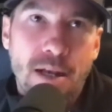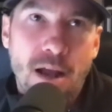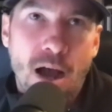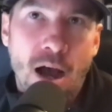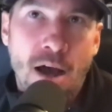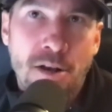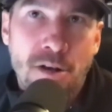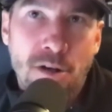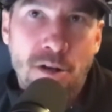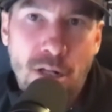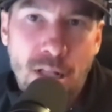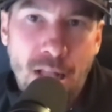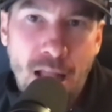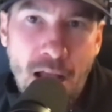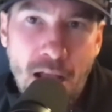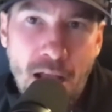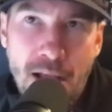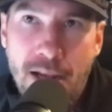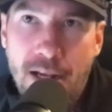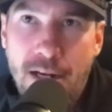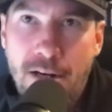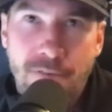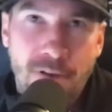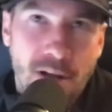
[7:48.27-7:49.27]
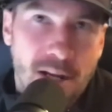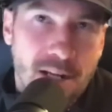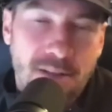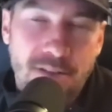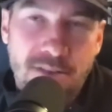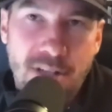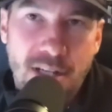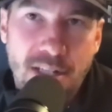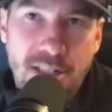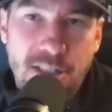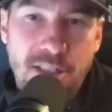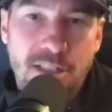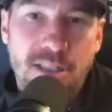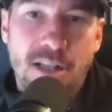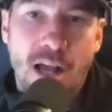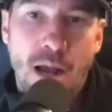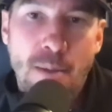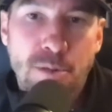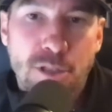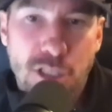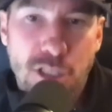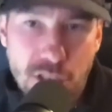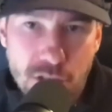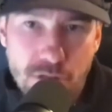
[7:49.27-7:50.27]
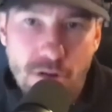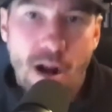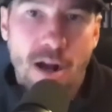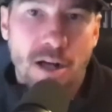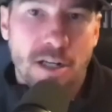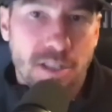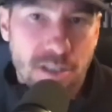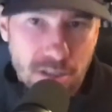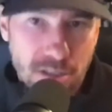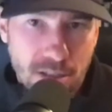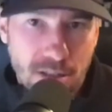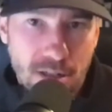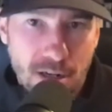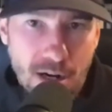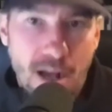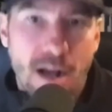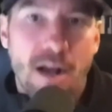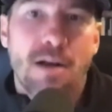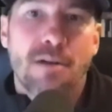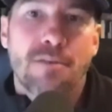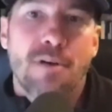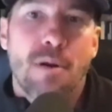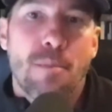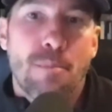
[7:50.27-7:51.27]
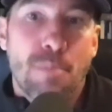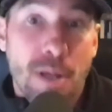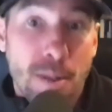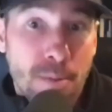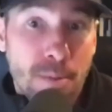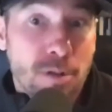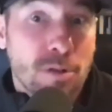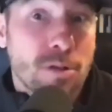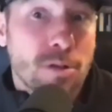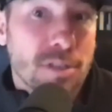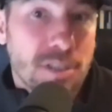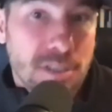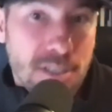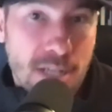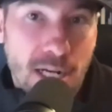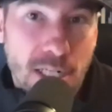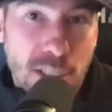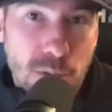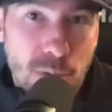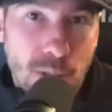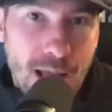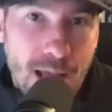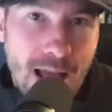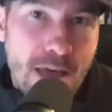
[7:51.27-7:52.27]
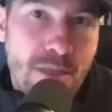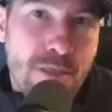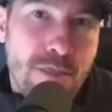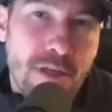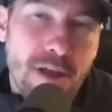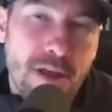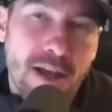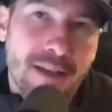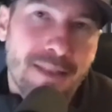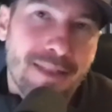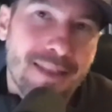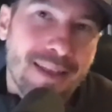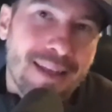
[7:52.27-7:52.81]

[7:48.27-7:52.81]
underlying, if I can say, substructure of a biblical sexual ethic,